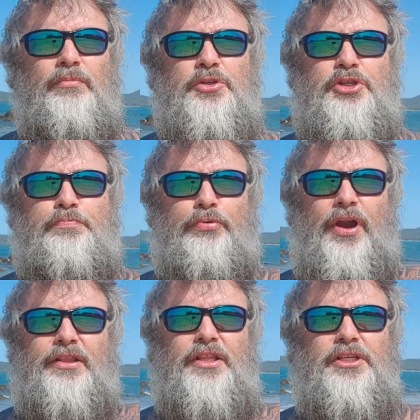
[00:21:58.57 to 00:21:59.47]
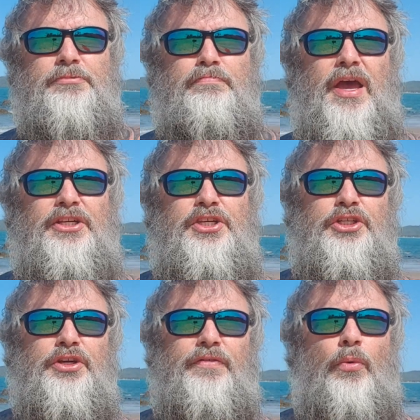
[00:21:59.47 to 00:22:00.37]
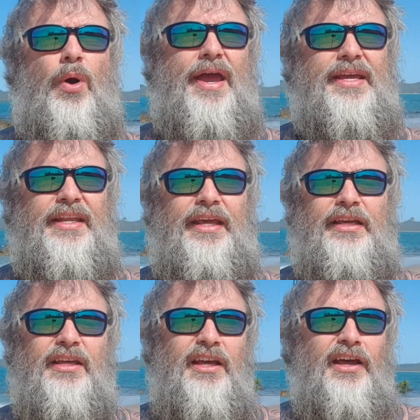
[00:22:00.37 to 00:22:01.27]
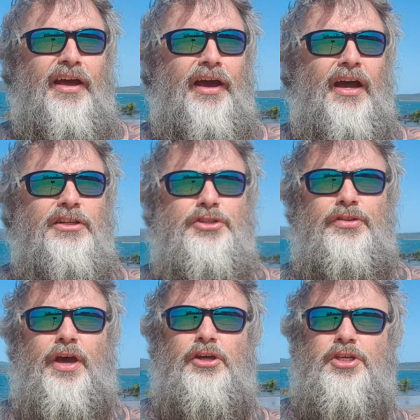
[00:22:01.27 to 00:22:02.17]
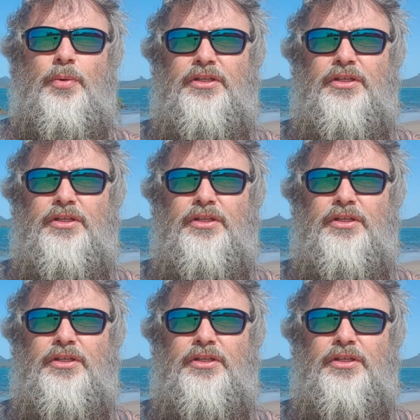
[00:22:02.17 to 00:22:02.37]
spread this message of awakening to those who are